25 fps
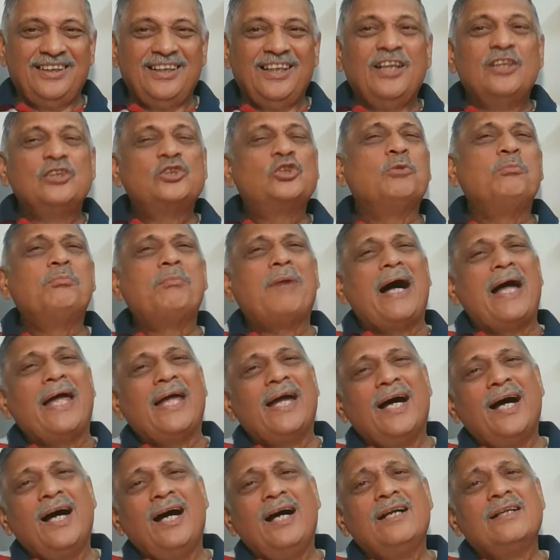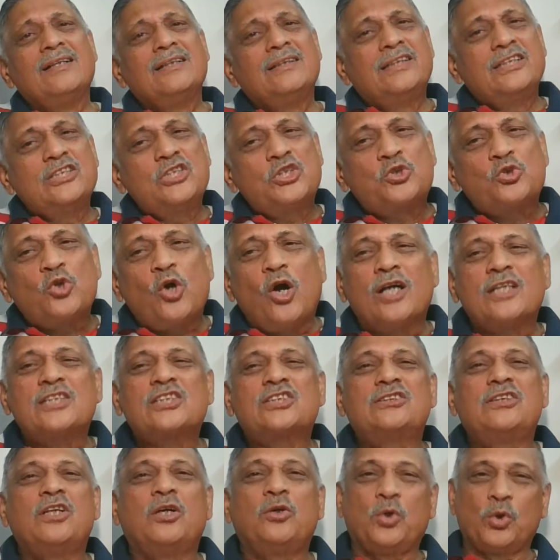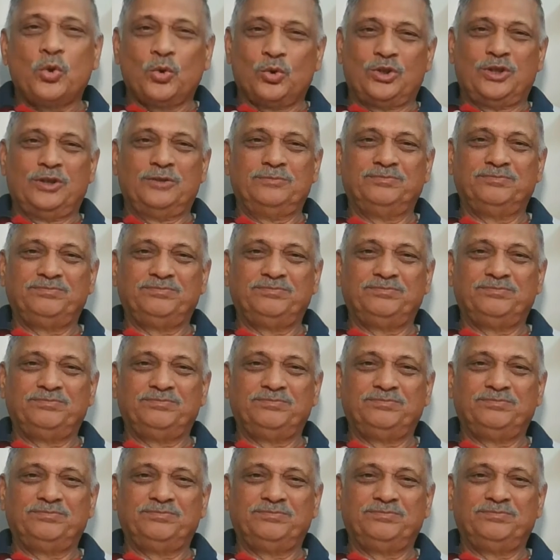So, Maya distorts the truth.